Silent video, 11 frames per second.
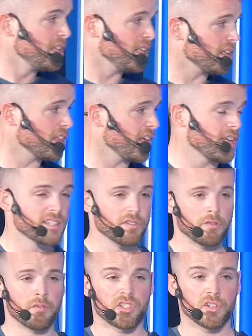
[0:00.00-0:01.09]
The other thing is it
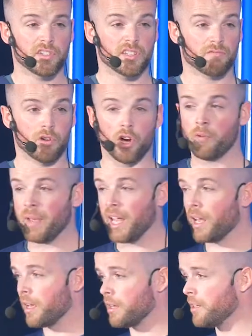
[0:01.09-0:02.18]
reduces
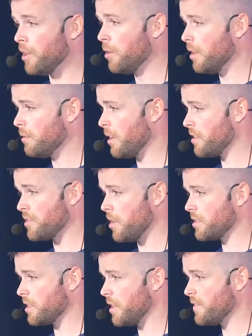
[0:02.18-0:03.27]
roaming. A lot of
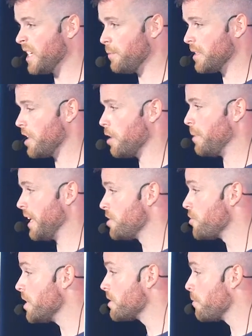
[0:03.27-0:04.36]
dogs that I've seen with terrible
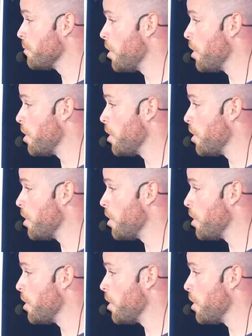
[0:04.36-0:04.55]
injuries from